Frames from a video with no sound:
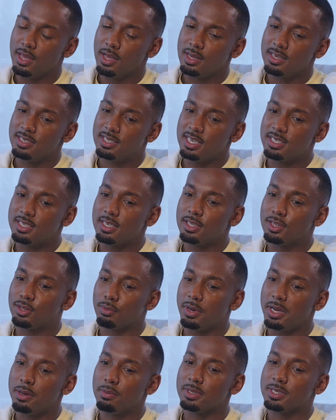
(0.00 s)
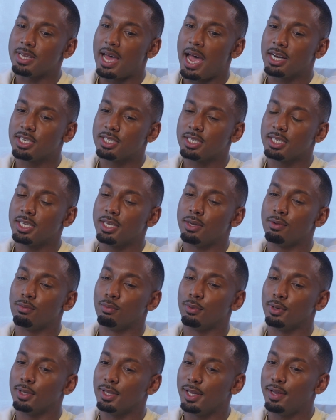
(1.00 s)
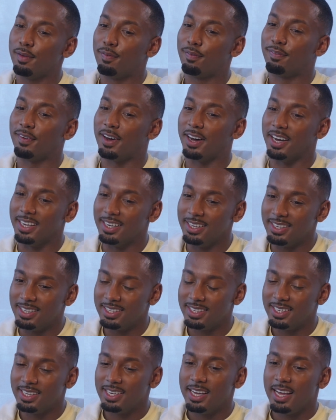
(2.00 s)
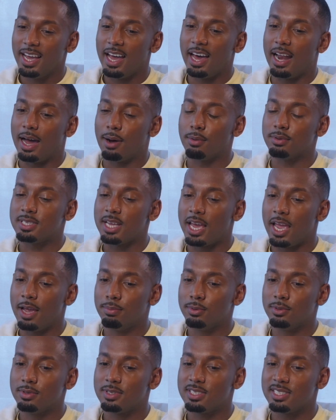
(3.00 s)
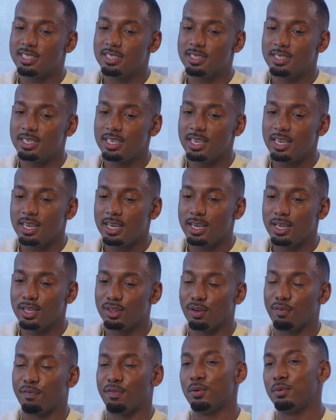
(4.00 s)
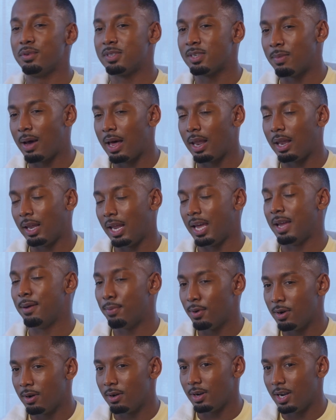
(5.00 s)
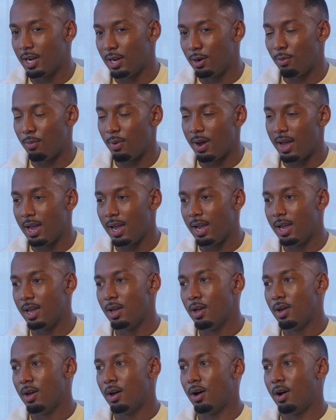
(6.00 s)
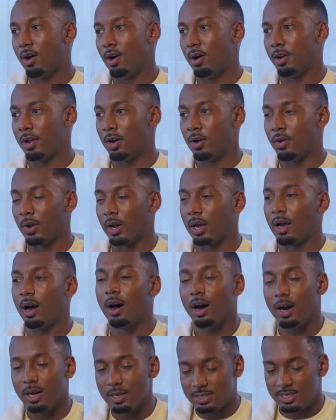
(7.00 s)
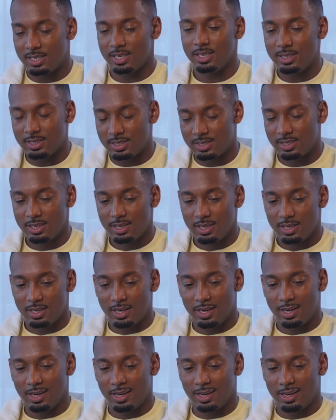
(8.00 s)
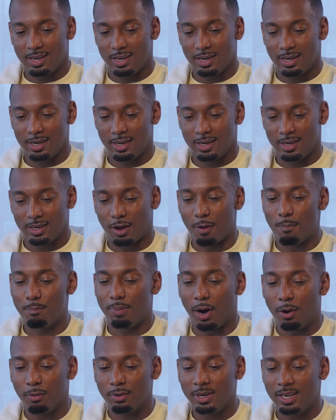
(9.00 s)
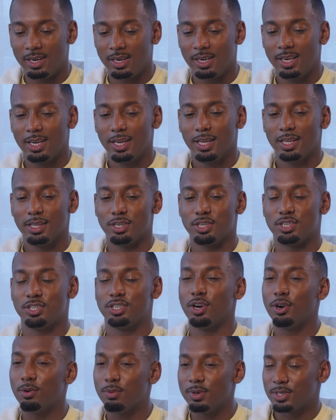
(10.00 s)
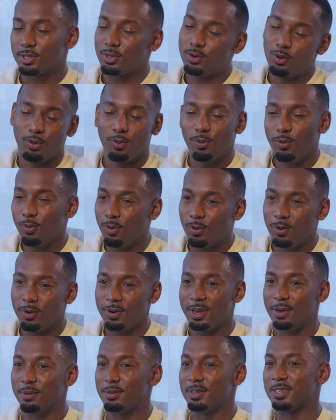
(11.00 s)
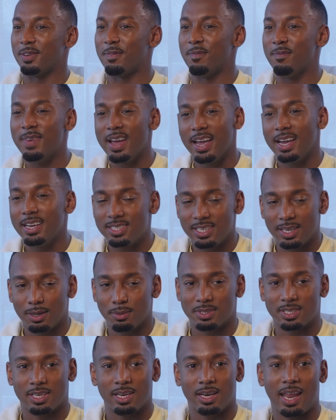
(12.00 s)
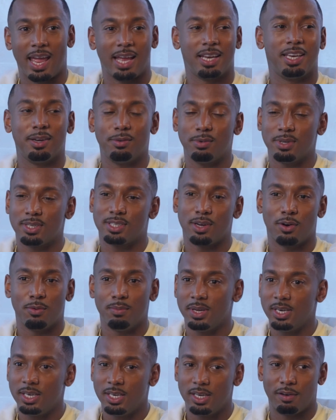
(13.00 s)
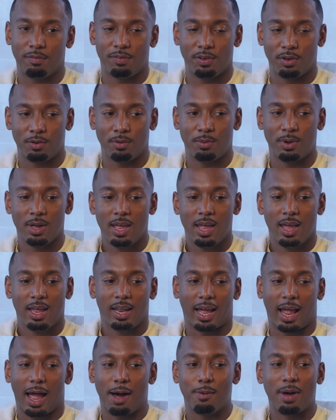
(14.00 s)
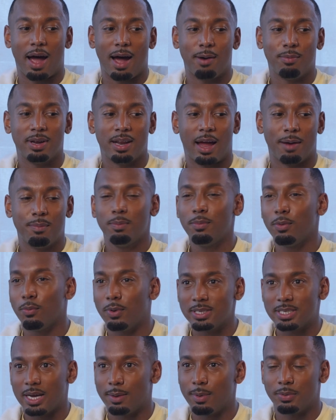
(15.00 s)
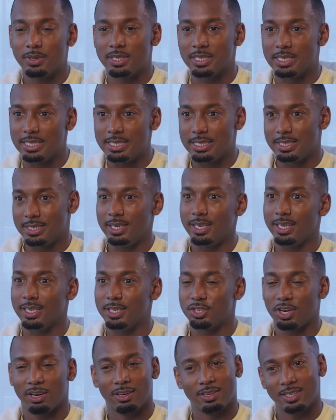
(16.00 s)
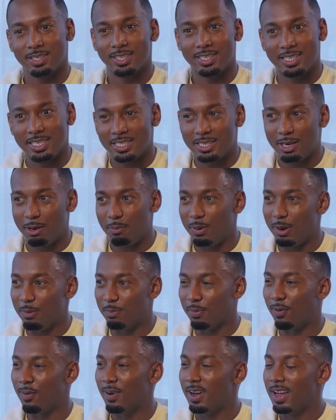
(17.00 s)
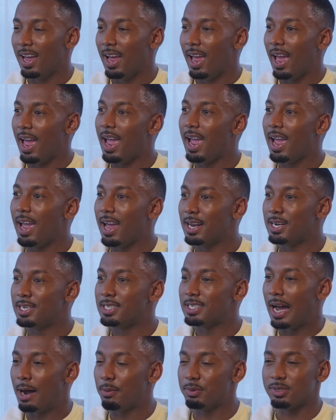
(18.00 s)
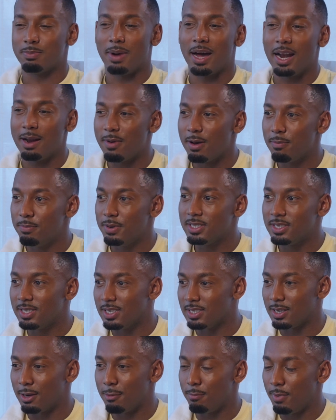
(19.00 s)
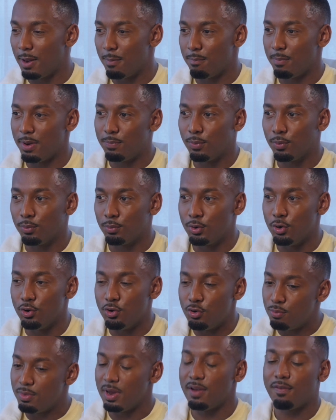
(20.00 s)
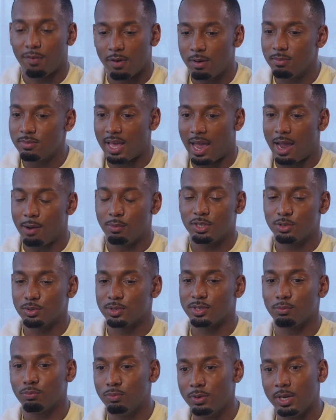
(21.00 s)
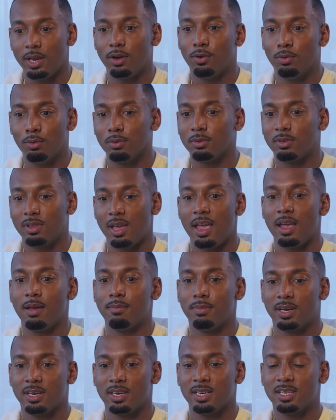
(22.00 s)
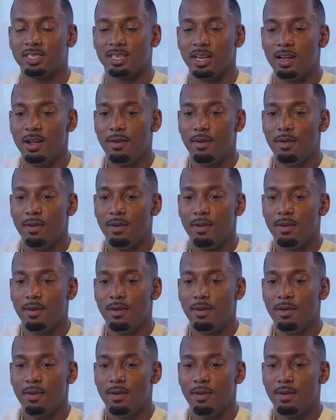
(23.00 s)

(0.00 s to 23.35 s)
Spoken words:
Season 3 was actually really fun, and I was able to see the fruits of my labor in a way on a content component. The show was cool. It was amazing. It was connecting with so many of you. Like I remember one time I went to DC. Shout out to the DC people. And I was minding my business and people knew me from that, which was a really cool thing because